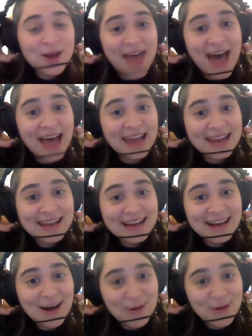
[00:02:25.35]
that.
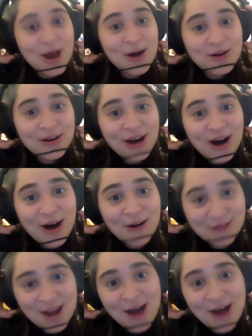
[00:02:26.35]
Oh
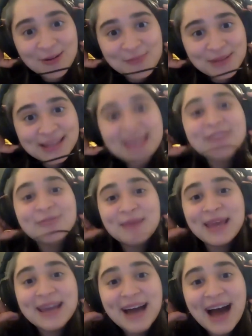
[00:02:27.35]
no. Believe me,
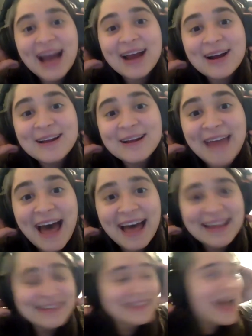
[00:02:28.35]
I heard that
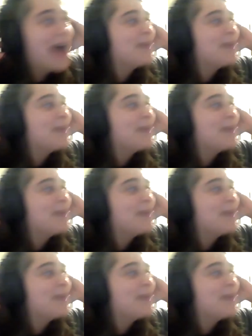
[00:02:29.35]
loud